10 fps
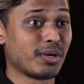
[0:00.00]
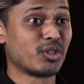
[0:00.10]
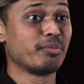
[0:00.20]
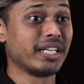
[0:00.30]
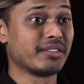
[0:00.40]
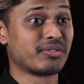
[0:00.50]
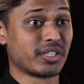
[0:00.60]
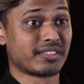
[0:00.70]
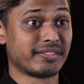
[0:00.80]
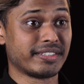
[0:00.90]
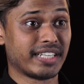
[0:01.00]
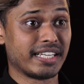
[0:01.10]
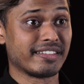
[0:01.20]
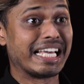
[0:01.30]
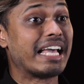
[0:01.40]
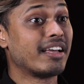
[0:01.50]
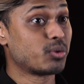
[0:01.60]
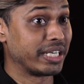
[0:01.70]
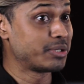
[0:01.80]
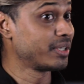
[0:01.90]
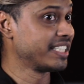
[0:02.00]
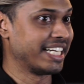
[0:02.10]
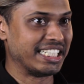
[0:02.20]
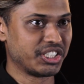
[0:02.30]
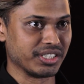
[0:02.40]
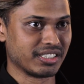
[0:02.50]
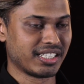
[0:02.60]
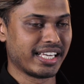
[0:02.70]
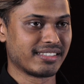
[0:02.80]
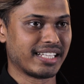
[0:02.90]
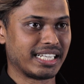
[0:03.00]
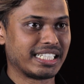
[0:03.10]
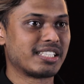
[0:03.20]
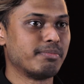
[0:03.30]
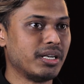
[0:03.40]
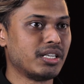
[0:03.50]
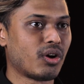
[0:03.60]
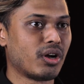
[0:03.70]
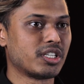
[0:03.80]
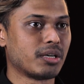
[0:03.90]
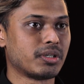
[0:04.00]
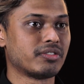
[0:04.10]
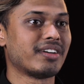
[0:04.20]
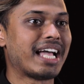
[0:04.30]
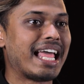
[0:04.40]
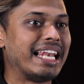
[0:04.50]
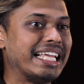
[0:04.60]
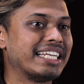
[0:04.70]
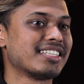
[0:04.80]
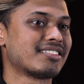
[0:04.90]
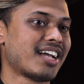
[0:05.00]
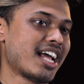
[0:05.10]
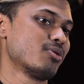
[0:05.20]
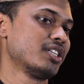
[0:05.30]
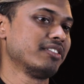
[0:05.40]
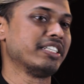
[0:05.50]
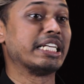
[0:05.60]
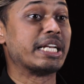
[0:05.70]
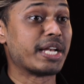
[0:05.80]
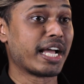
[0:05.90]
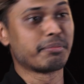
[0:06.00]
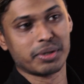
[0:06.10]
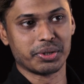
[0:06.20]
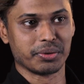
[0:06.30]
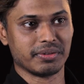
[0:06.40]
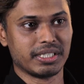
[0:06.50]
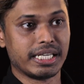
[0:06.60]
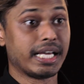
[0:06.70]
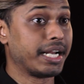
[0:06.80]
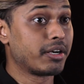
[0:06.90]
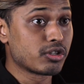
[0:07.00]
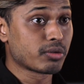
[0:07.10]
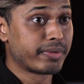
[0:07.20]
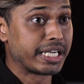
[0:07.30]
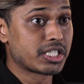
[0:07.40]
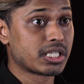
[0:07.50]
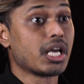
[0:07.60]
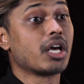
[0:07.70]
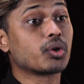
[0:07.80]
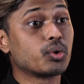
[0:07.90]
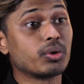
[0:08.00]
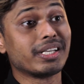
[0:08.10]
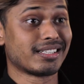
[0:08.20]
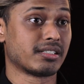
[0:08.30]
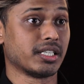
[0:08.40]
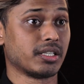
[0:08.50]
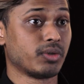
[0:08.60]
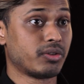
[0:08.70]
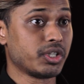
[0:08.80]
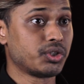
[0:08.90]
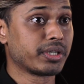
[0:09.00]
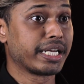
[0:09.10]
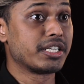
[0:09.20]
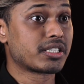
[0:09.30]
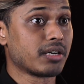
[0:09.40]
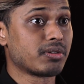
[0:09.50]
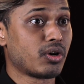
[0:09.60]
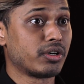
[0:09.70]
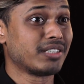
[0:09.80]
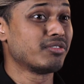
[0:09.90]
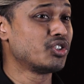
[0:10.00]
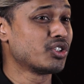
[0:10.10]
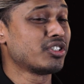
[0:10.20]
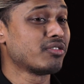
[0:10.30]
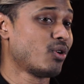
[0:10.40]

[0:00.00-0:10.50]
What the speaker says: about the Mi TV 4X 55 2020 edition is that it's built on top of latest Android TV 9.0 and also brings Google Assistant with which you can discover content with just your